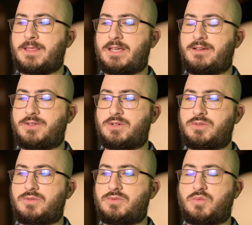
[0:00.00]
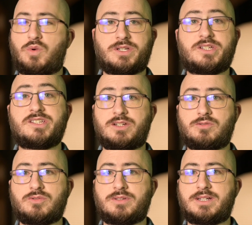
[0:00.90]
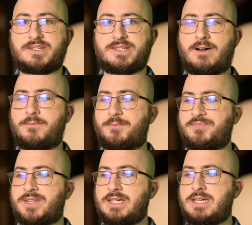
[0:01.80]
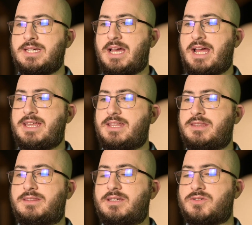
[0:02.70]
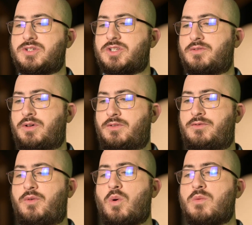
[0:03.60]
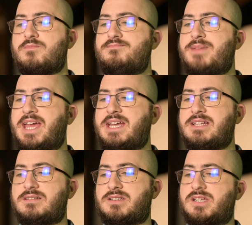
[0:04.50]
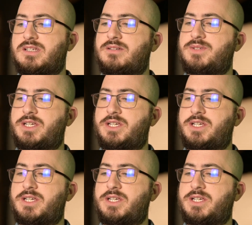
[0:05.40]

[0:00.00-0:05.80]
if you want to zero things out. And then there's 4 main systems that